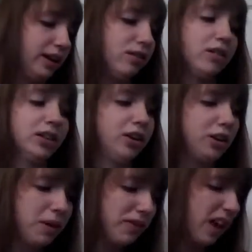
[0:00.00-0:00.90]
and I'll tell
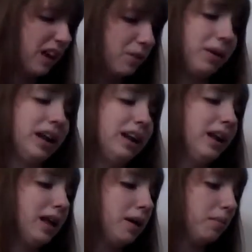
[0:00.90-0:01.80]
you about that in a minute.
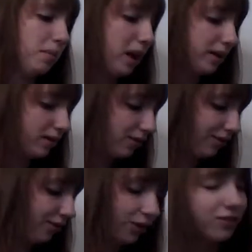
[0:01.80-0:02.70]
But
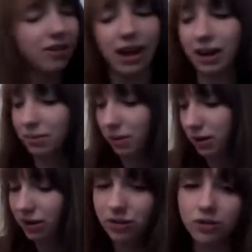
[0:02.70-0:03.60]
first I'm
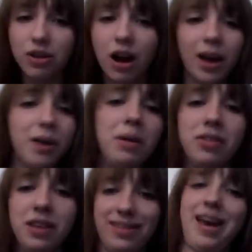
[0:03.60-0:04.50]
going to talk
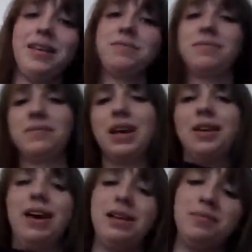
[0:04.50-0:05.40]
about this guy.
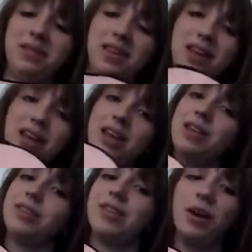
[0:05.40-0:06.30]
Okay,
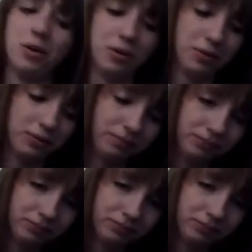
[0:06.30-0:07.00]
so